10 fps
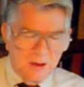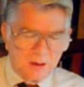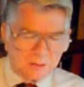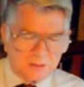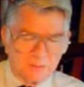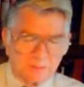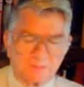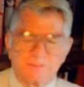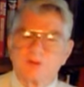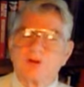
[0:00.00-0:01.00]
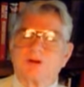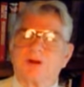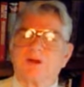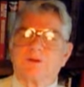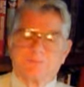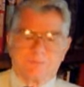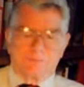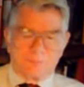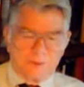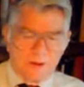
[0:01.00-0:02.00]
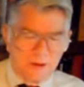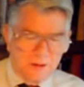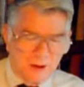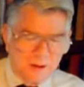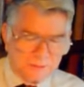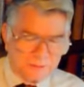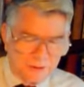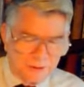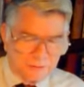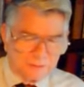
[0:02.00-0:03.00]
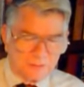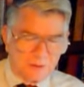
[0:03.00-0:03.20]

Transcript: Eliakim, look at him in Isaiah,